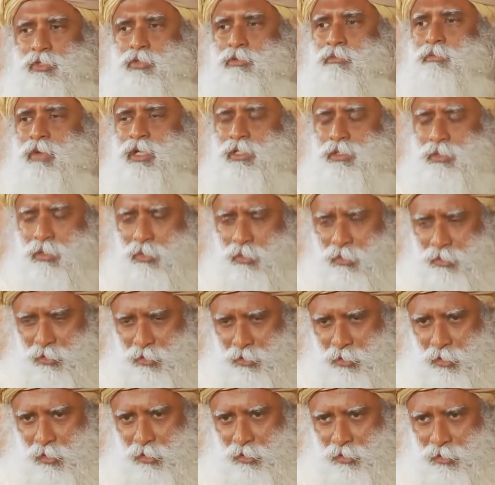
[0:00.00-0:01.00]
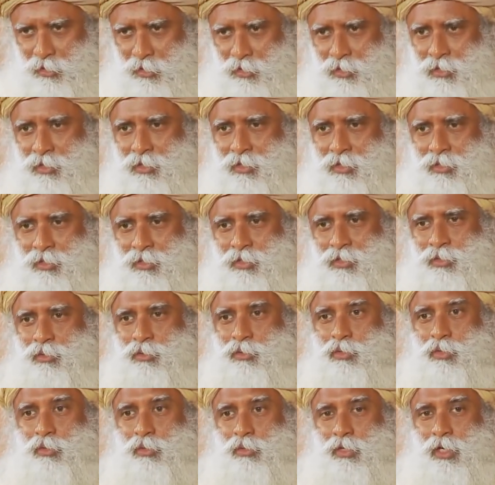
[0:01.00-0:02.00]
You must go to the doctor,
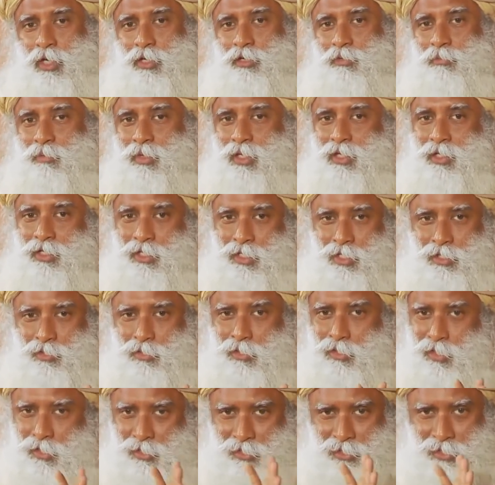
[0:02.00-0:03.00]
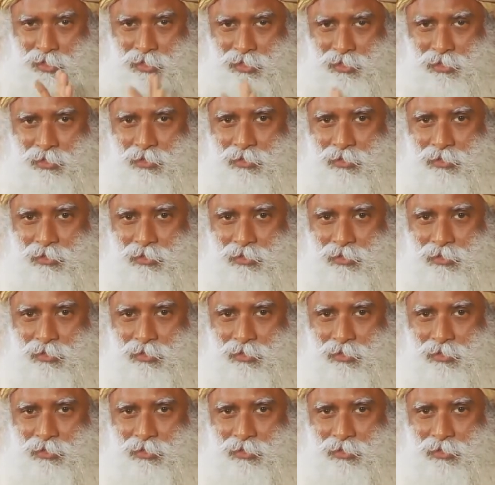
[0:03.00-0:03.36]
don't try to meditate on it.